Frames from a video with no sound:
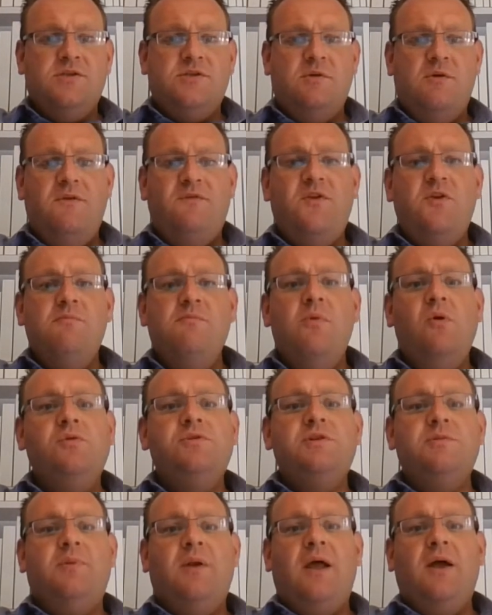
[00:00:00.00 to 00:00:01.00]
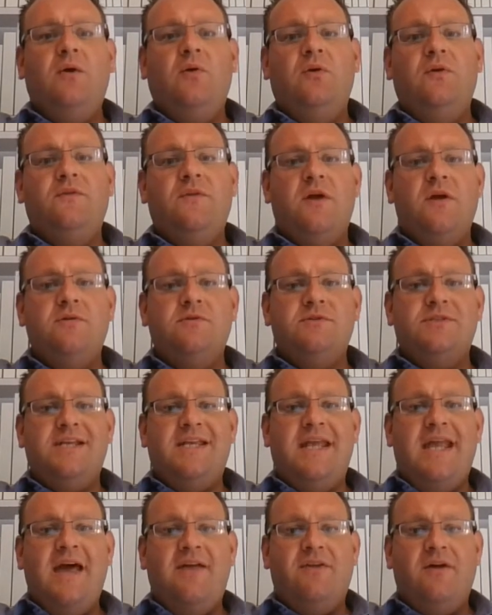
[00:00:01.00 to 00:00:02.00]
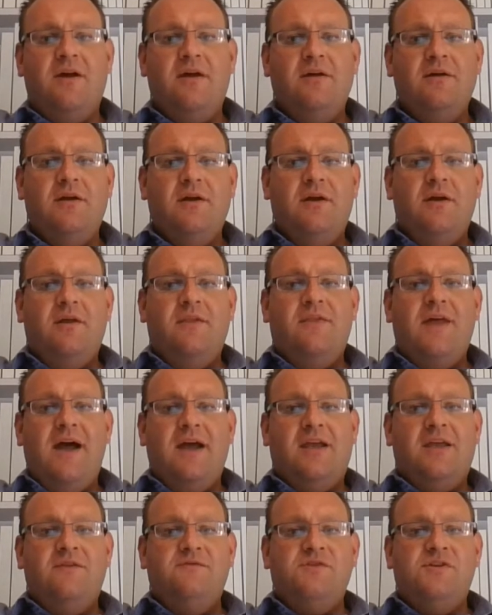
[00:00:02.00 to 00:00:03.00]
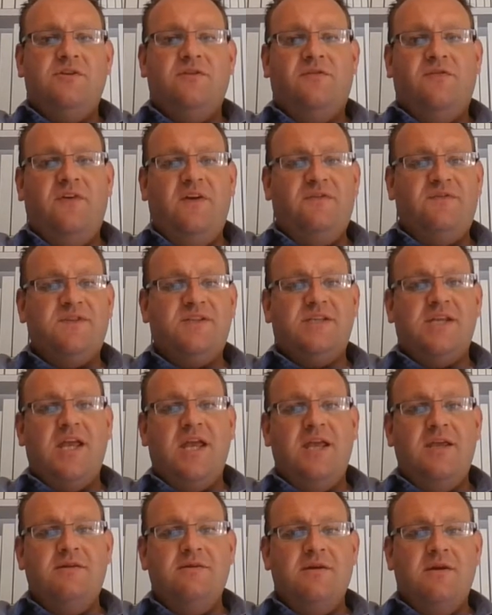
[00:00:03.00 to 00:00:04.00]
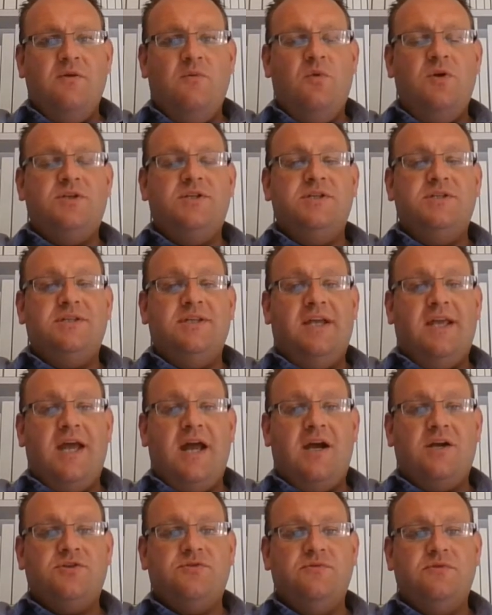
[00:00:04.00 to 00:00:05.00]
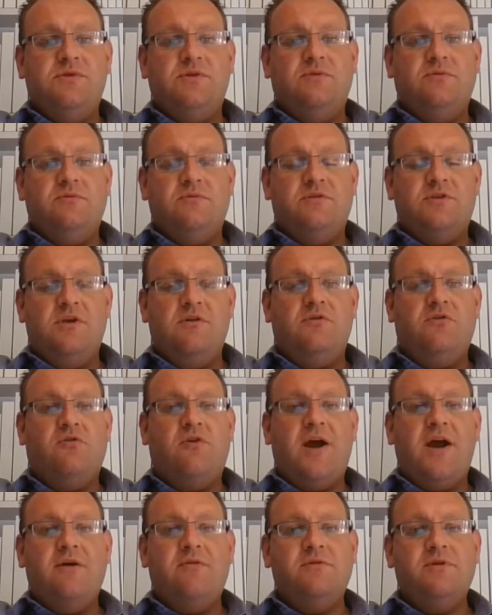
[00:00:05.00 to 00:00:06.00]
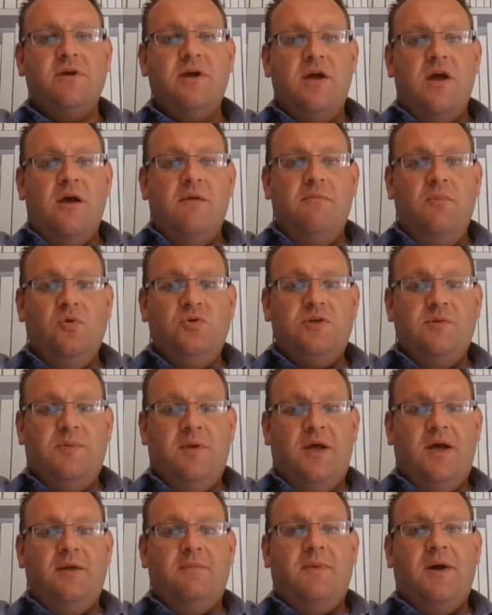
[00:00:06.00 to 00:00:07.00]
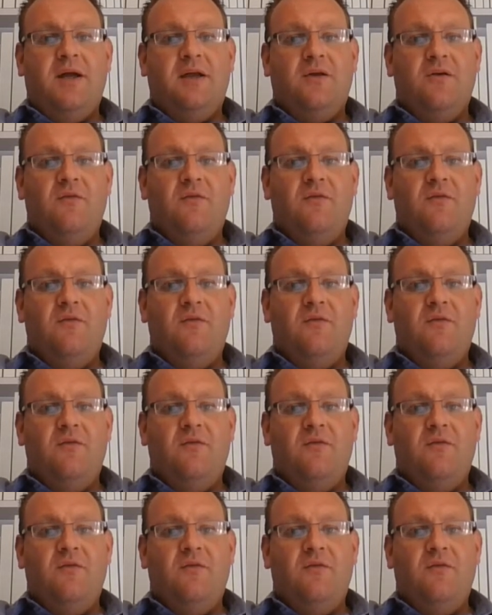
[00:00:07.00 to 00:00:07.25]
So if you multiply all of those together, that gives you the 5th C, which is the cash result. So crowd multiplied by